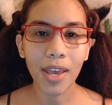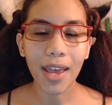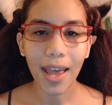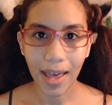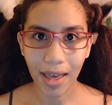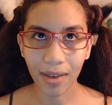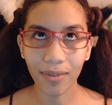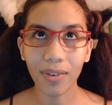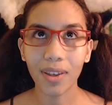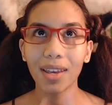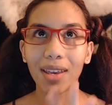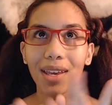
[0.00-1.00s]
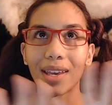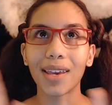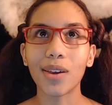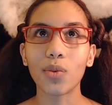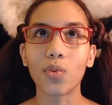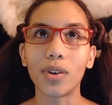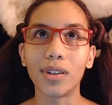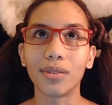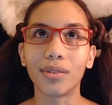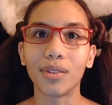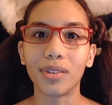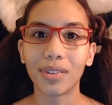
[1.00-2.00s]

Have a wonderful day.